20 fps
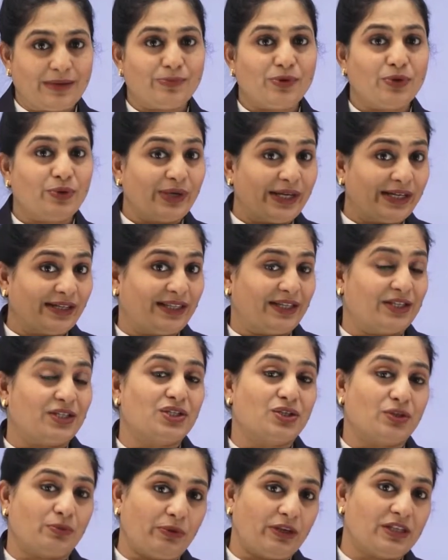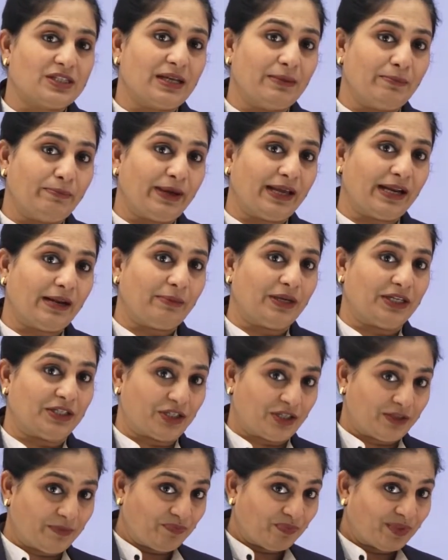unit, there should be some
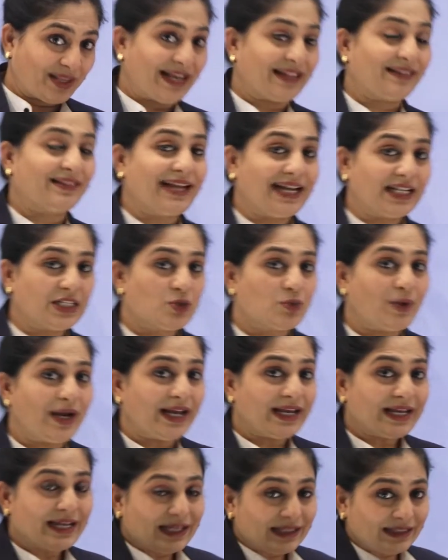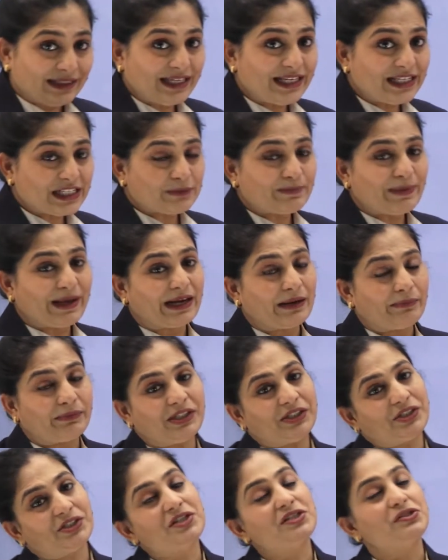parameter. And that's why these
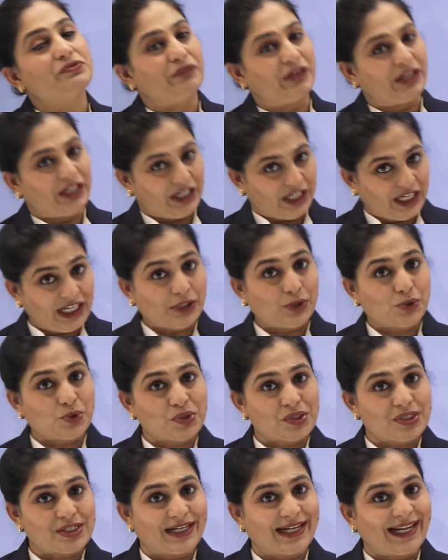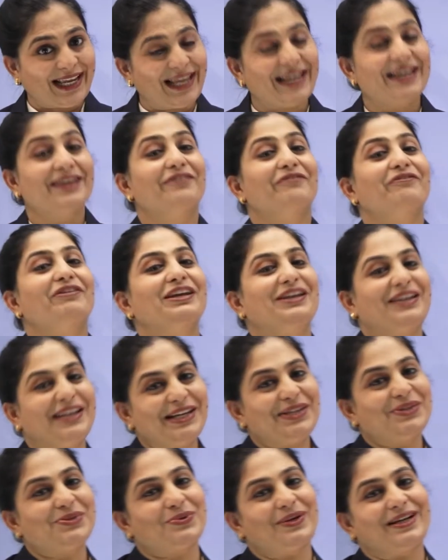parameters we need to study, we
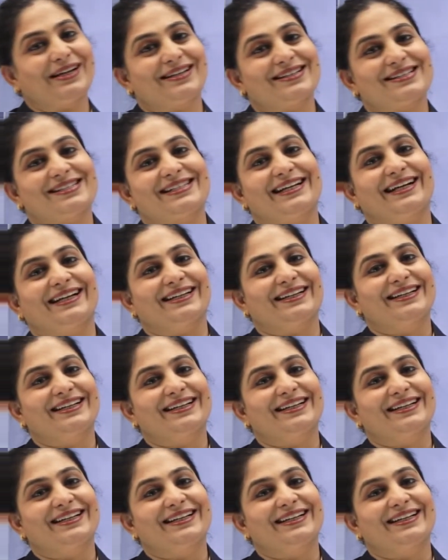need to understand.